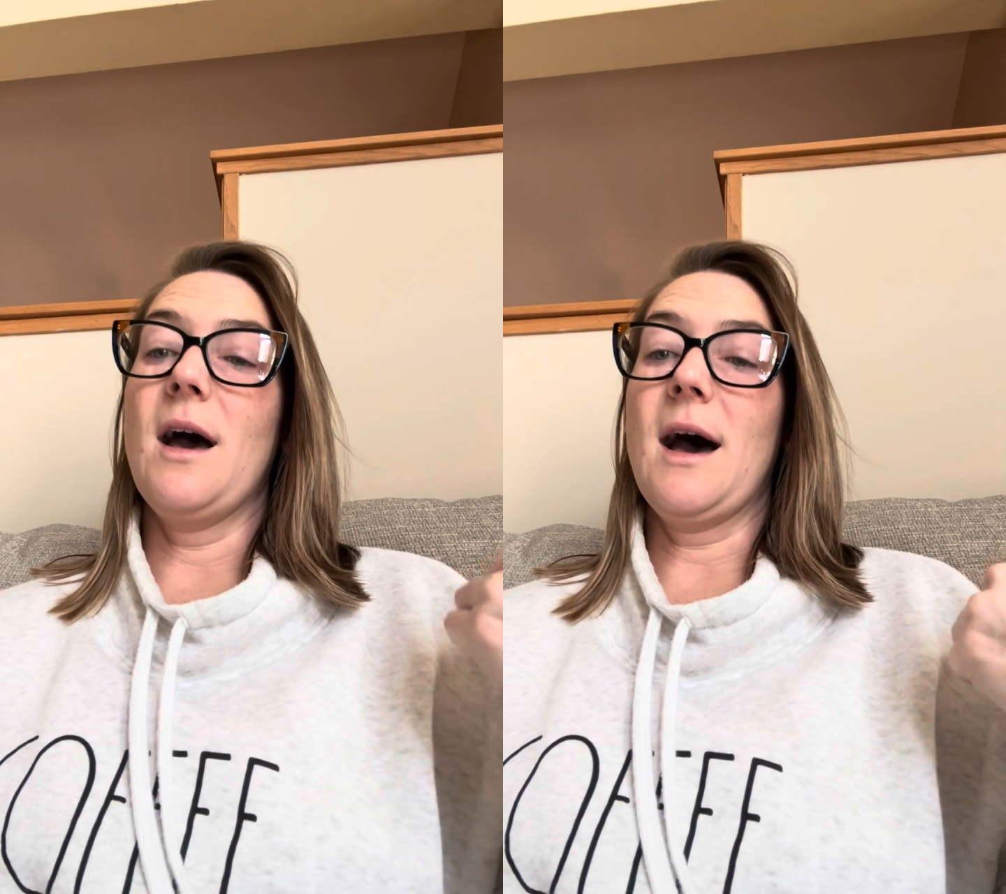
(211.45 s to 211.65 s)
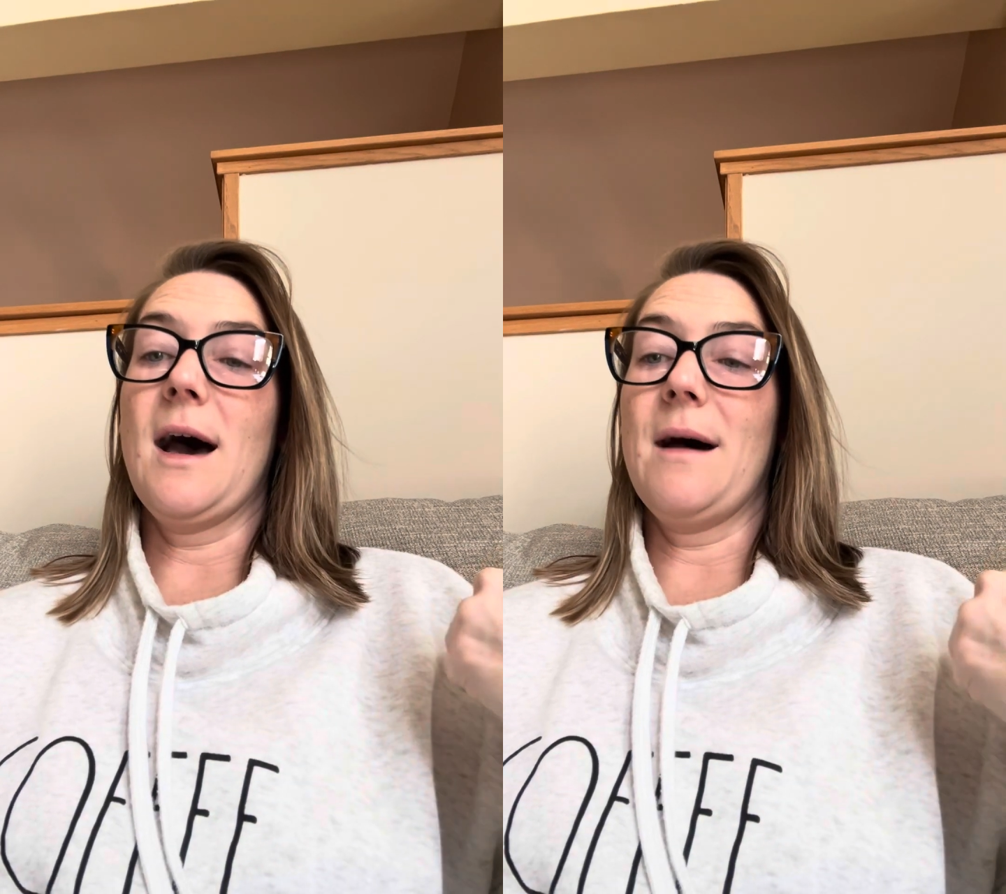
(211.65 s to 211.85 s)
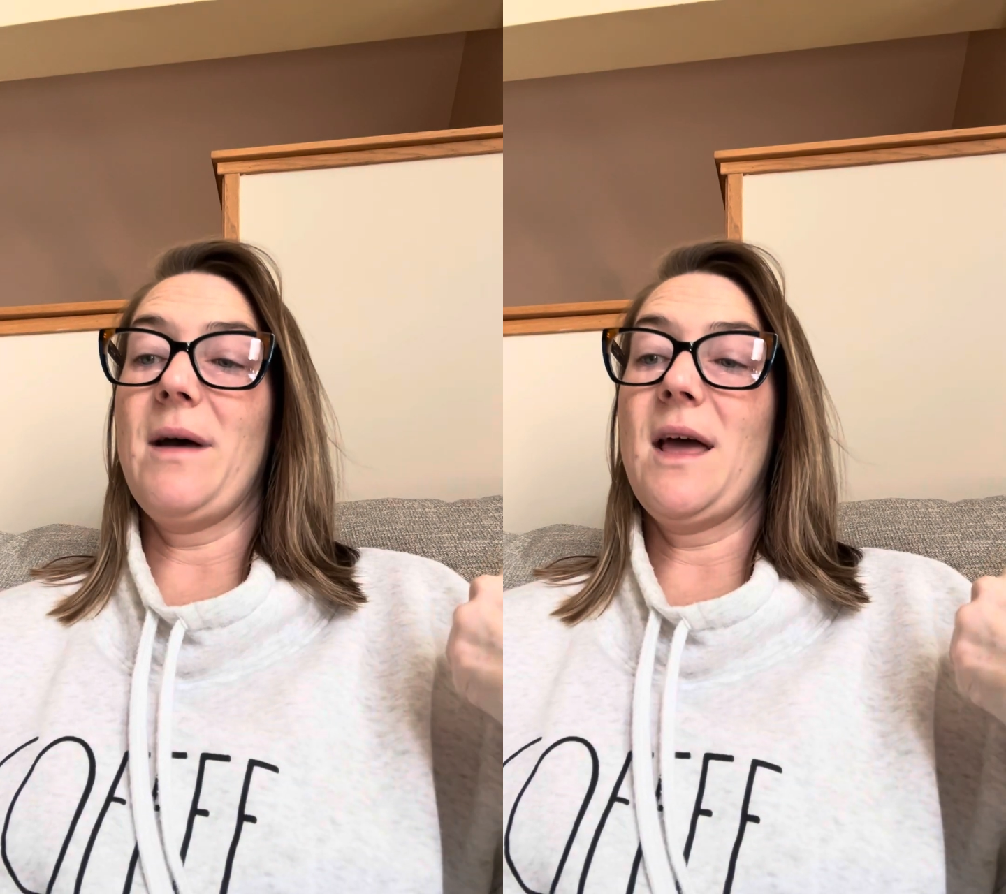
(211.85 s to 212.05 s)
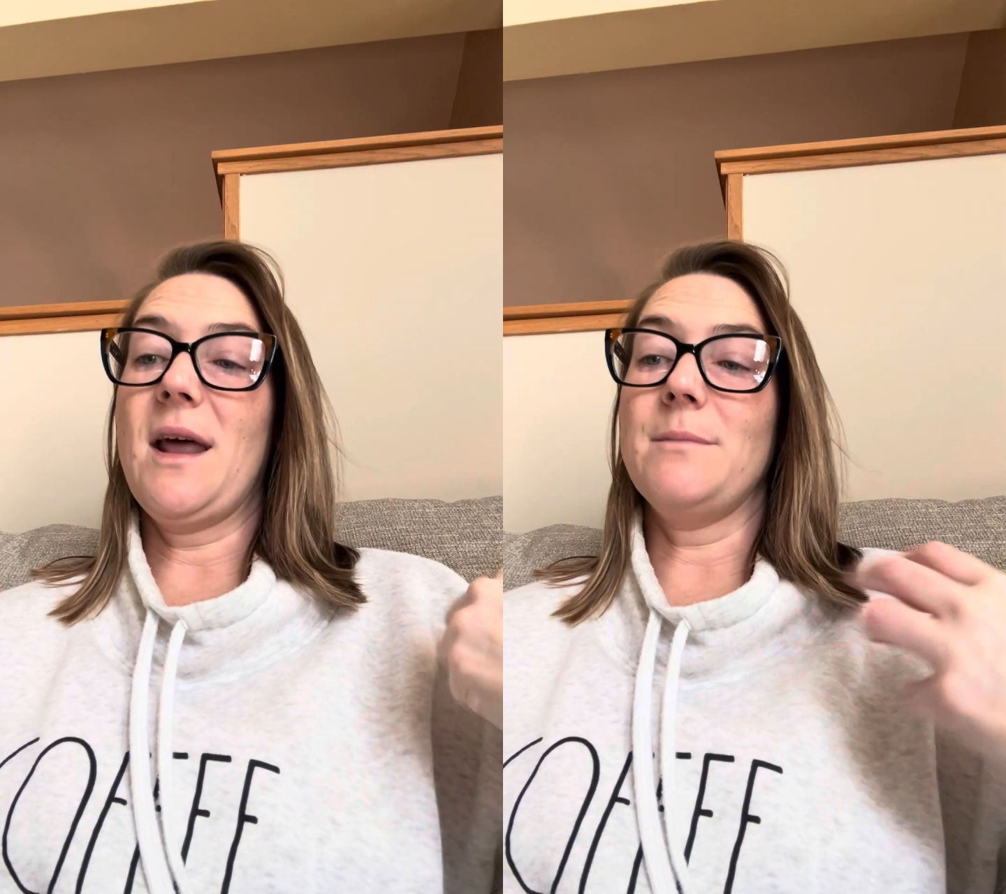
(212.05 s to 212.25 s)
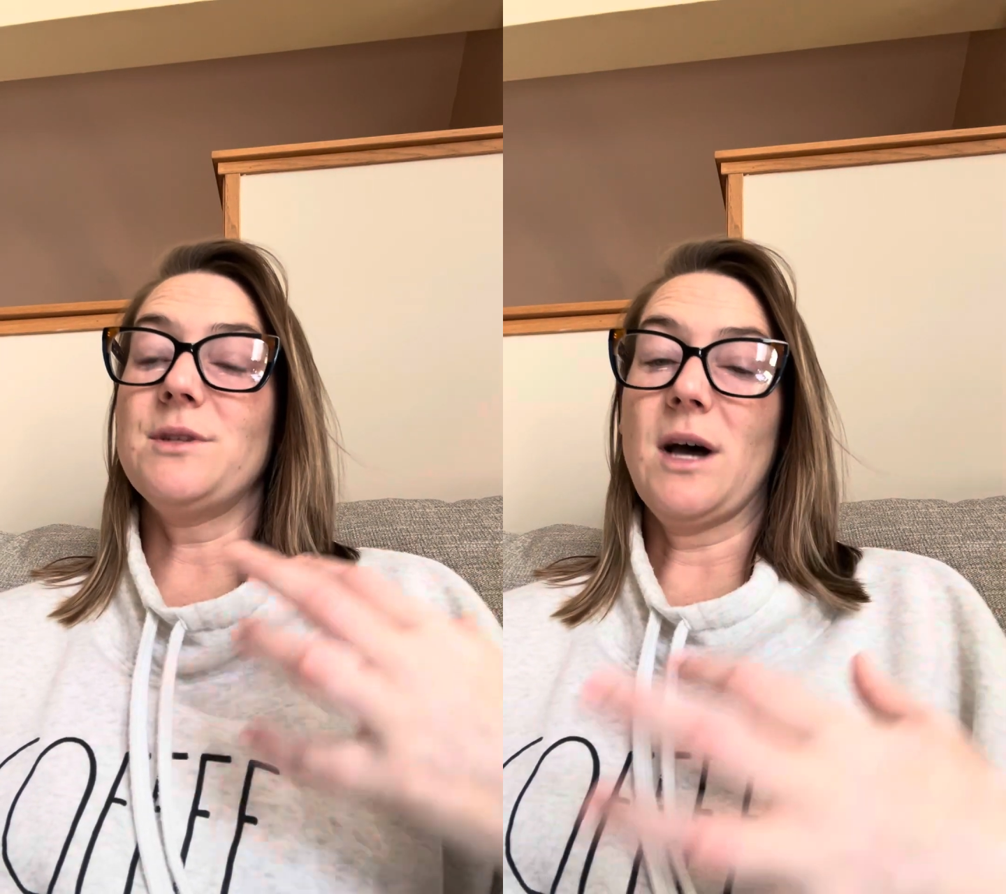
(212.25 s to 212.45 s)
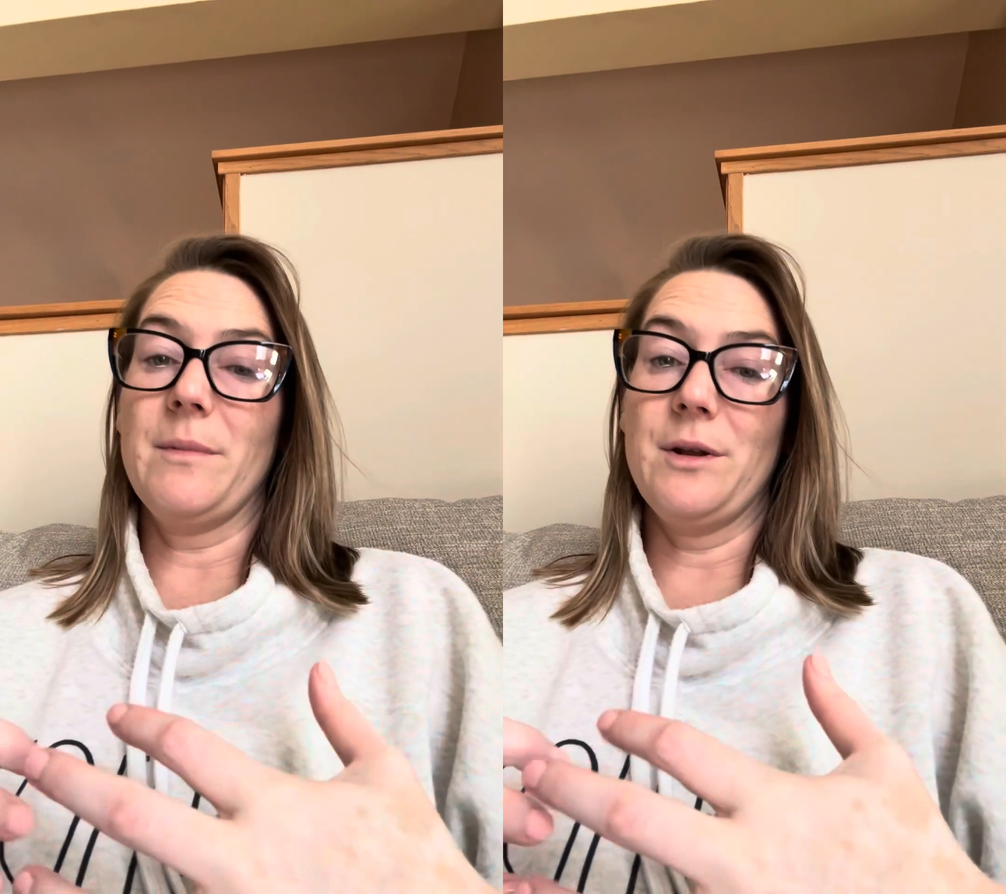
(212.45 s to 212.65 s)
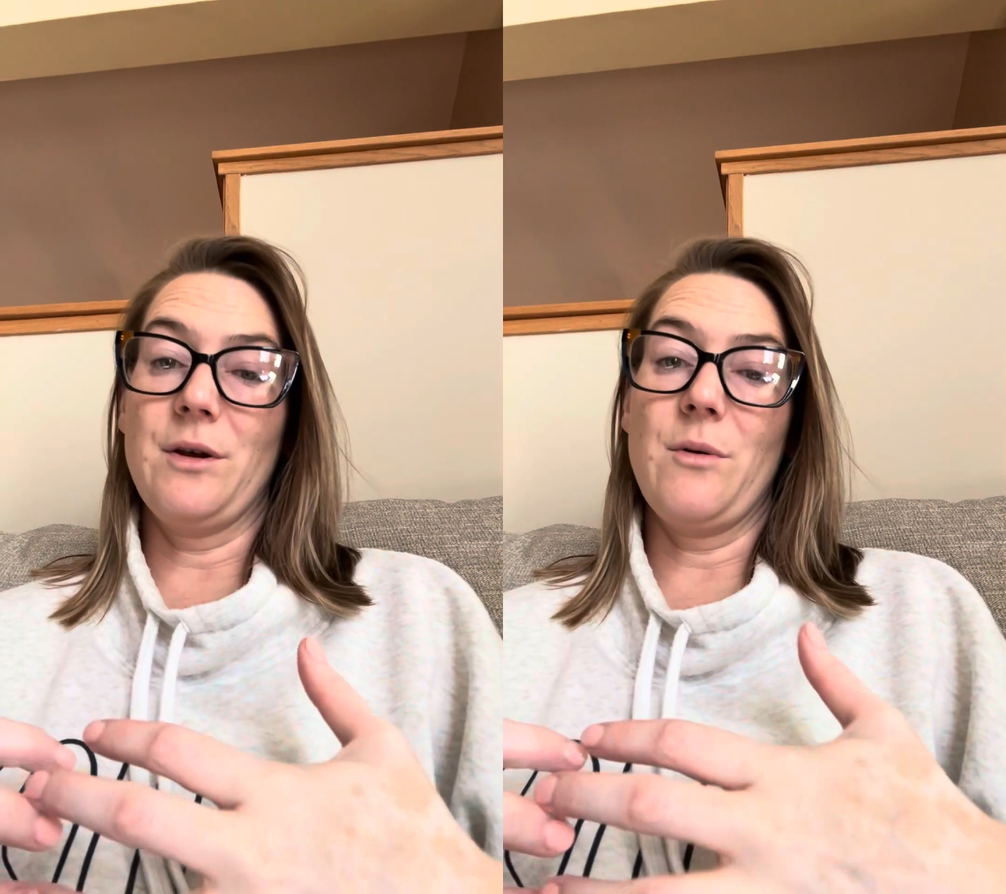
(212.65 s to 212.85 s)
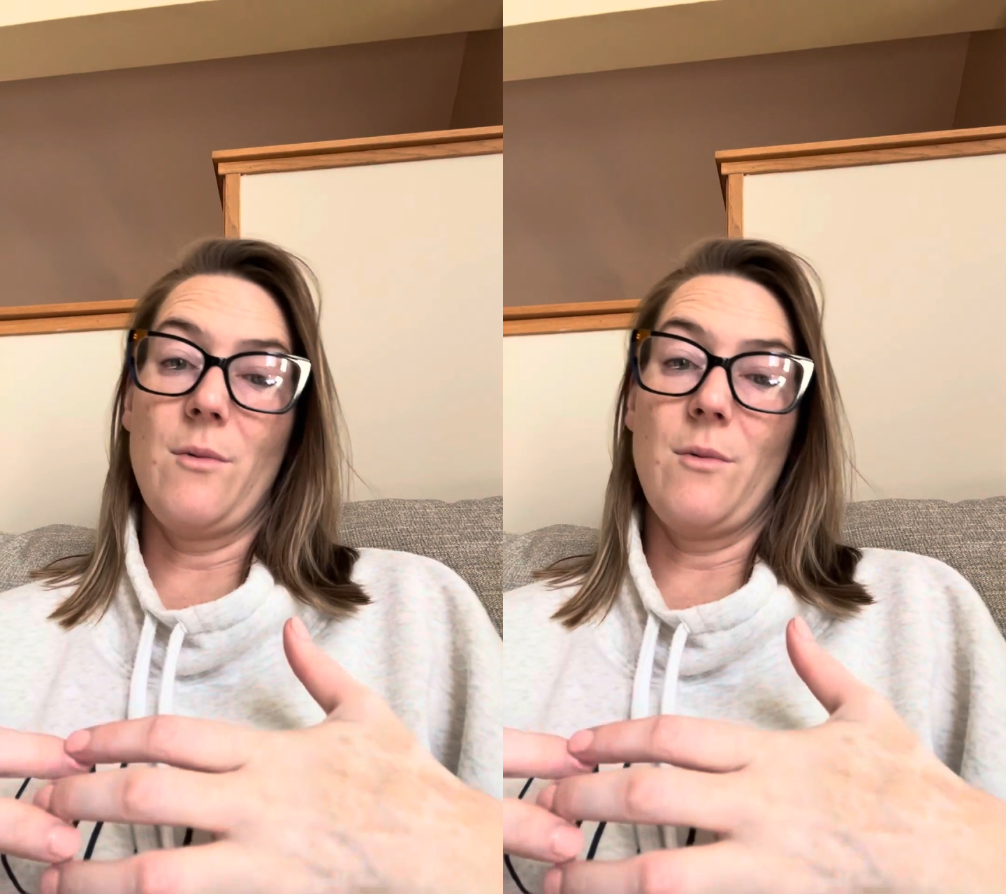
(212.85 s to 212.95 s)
and abdominal